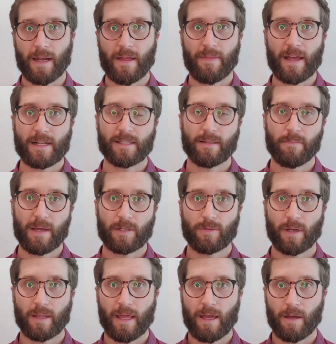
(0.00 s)
and that's the
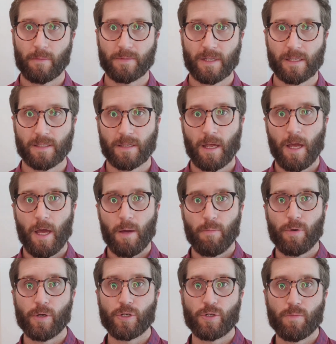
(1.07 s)
metric that helps us
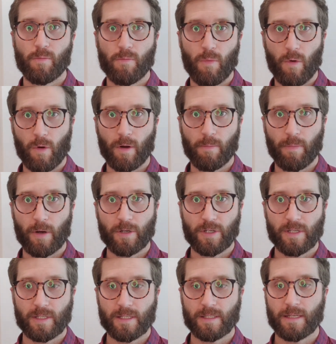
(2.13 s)
push more
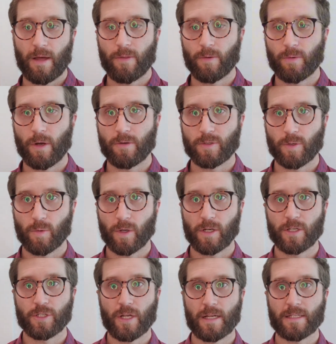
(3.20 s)
purchases down the road. So we're going
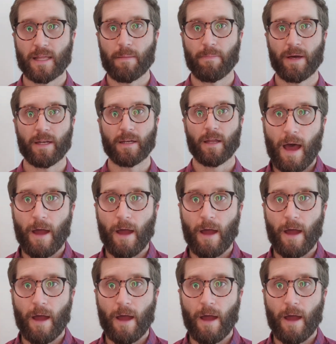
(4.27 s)
to change that button.